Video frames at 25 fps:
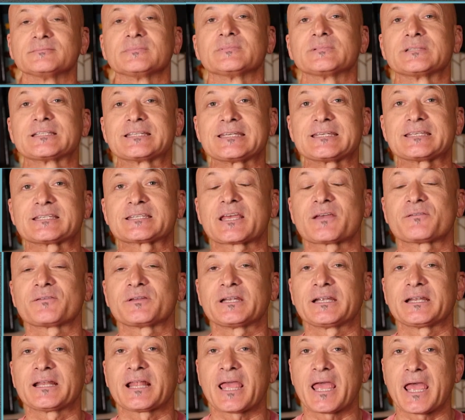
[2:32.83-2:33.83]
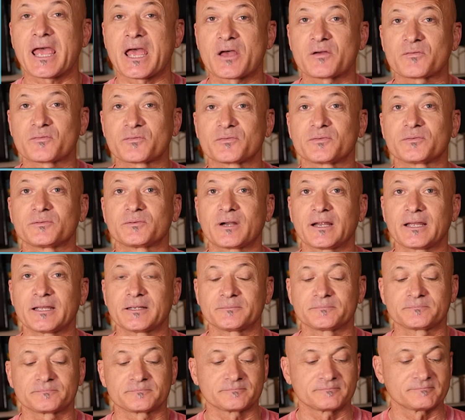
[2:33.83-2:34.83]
C7 and F, right?